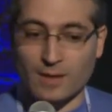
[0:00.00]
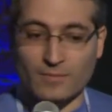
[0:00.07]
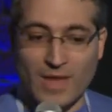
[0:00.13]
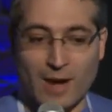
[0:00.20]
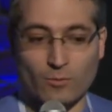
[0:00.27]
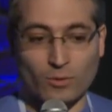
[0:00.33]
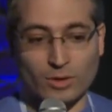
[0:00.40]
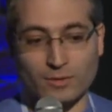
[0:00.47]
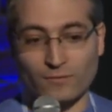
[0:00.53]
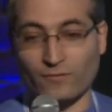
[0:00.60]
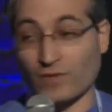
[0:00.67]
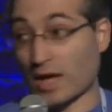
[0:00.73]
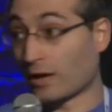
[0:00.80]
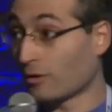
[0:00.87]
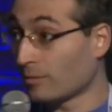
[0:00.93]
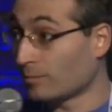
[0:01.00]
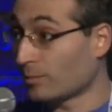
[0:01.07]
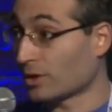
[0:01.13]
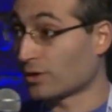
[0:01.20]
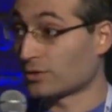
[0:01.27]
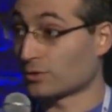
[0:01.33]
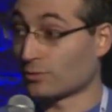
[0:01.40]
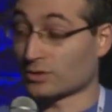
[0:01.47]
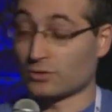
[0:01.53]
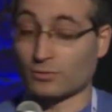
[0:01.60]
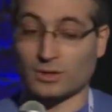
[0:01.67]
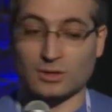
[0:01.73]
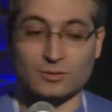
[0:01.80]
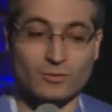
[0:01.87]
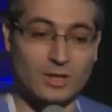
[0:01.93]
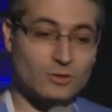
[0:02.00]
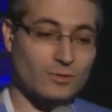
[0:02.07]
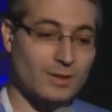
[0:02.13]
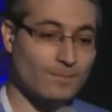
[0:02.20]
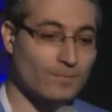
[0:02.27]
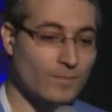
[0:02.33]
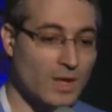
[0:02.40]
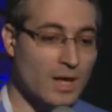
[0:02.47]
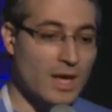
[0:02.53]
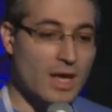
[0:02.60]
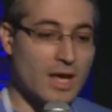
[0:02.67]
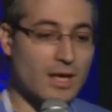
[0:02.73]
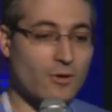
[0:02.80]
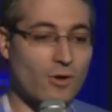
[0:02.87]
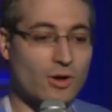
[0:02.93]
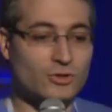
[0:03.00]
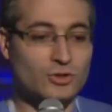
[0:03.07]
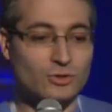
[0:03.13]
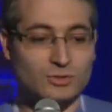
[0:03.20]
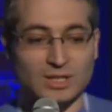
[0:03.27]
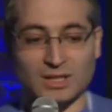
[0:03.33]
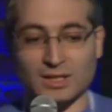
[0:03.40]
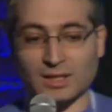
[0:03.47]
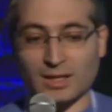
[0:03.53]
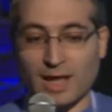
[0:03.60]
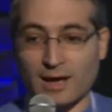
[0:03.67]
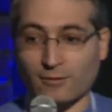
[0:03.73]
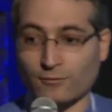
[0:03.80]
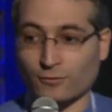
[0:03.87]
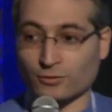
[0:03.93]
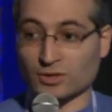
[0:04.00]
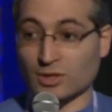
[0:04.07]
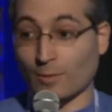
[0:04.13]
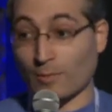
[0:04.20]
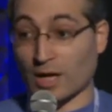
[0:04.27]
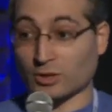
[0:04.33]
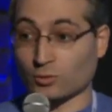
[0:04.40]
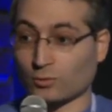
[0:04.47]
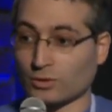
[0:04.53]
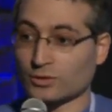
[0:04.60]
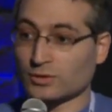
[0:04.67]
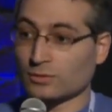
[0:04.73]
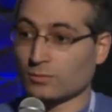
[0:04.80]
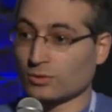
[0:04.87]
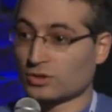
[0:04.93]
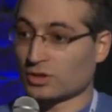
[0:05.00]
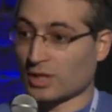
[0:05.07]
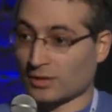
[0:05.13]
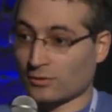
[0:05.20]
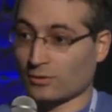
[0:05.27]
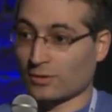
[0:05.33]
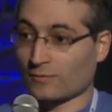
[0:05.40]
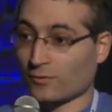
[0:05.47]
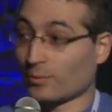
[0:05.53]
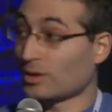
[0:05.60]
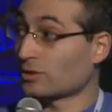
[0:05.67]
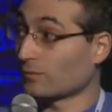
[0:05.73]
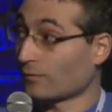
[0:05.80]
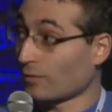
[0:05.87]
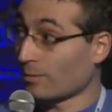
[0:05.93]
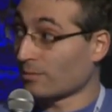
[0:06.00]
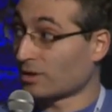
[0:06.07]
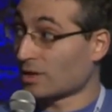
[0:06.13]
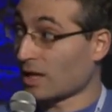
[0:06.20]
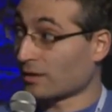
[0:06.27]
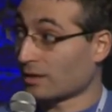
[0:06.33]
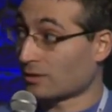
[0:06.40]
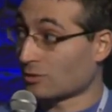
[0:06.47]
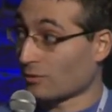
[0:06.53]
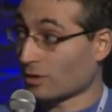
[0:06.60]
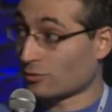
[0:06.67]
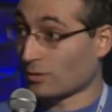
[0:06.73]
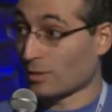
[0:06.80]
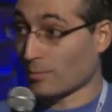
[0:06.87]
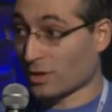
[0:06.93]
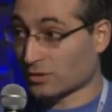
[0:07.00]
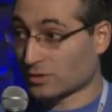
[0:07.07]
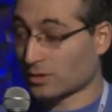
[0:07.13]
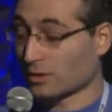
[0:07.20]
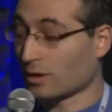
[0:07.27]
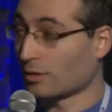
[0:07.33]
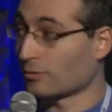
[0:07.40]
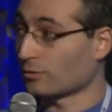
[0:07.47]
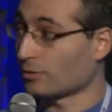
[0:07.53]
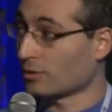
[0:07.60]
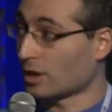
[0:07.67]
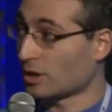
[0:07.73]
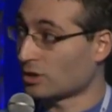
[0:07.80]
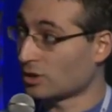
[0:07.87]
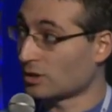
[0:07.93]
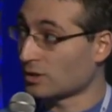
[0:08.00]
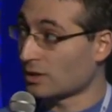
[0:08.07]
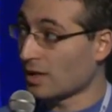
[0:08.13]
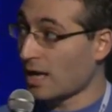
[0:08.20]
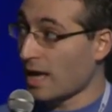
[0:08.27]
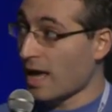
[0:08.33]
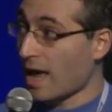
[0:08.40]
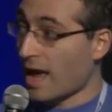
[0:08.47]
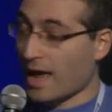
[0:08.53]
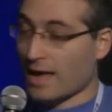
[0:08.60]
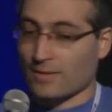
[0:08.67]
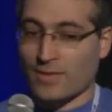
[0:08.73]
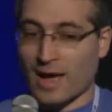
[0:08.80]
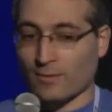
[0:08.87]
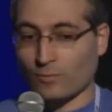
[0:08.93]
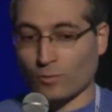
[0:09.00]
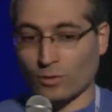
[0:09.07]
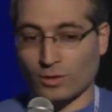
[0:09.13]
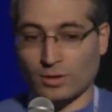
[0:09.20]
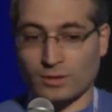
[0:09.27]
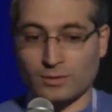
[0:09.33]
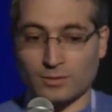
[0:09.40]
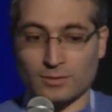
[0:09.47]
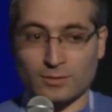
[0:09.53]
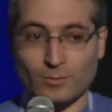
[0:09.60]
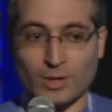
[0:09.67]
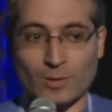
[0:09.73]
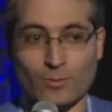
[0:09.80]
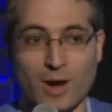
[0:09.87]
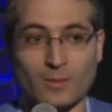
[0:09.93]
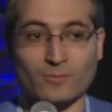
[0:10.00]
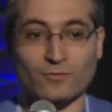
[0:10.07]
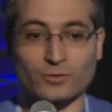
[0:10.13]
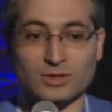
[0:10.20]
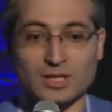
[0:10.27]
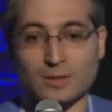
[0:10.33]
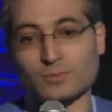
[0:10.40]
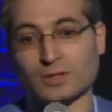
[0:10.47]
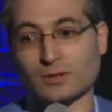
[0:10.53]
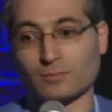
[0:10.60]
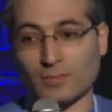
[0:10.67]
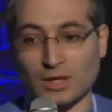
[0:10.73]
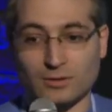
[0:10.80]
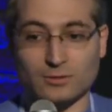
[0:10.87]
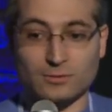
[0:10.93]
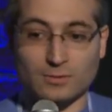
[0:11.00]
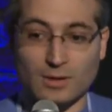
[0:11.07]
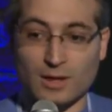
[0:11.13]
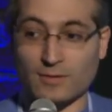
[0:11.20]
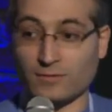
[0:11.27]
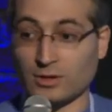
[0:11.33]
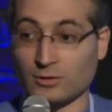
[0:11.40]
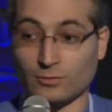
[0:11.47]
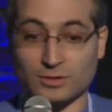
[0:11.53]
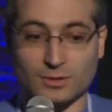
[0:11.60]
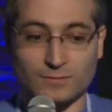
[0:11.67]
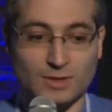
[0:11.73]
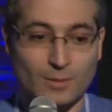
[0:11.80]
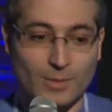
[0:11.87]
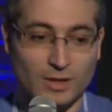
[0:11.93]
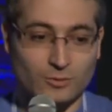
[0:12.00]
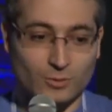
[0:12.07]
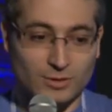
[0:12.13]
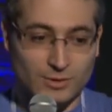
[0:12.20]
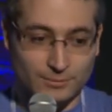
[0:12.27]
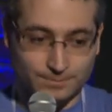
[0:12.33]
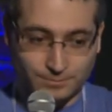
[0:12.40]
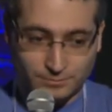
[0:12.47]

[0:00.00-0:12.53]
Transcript: That would fail because there was no Git directory. It also didn't allow for submodules, which get their information from the .git directory amongst other locations. And that would be a problem for teams that made heavy use of submodules.